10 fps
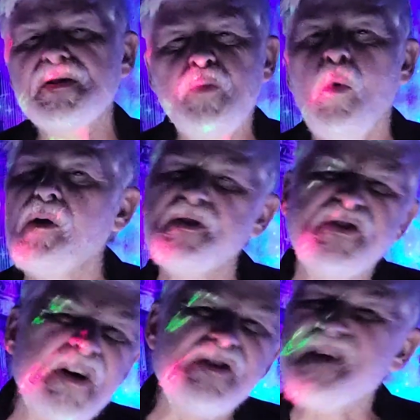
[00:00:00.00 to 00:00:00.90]
this world
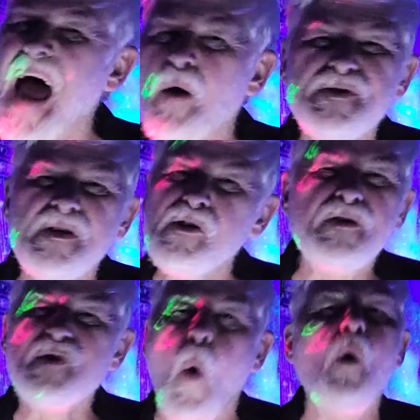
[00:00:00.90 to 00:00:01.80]
is 6000
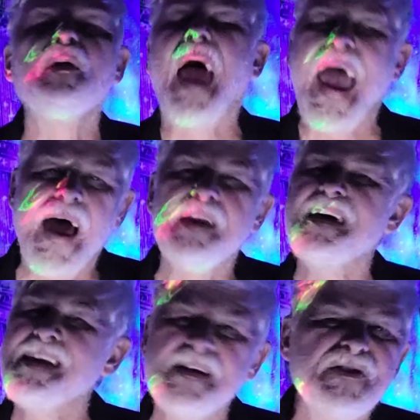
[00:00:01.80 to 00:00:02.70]
years old and
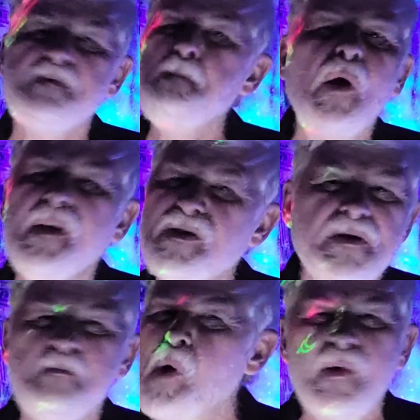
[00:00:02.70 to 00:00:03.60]
it is millions
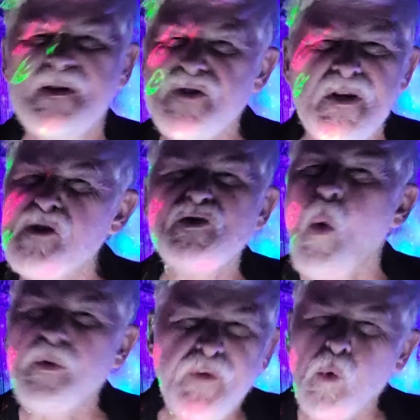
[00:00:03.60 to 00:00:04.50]
and billions of years
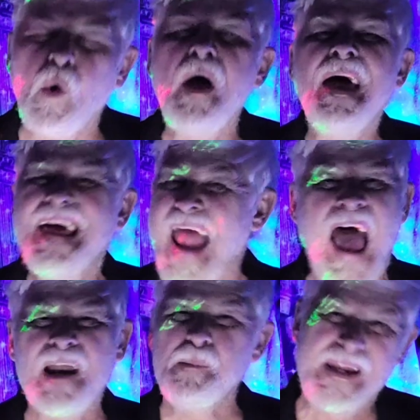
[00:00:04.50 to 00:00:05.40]
old too and
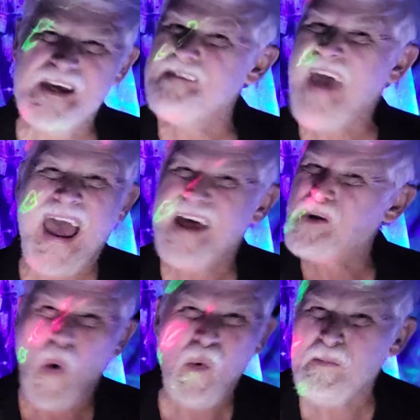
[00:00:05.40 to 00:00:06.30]
adam and eve had
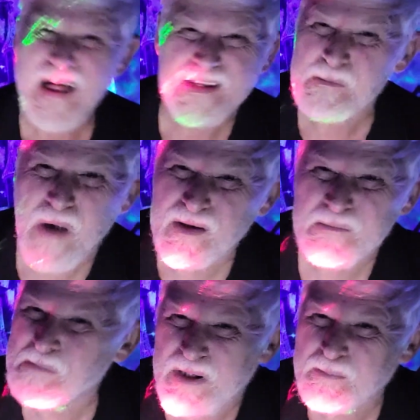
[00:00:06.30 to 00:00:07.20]
no belly
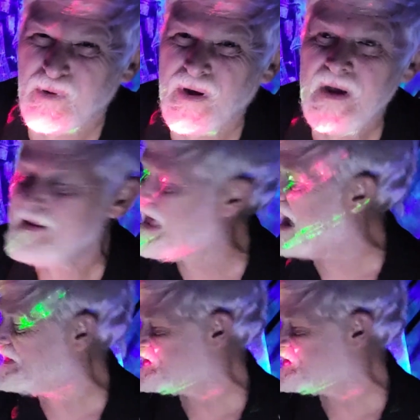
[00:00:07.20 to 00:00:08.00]
button people that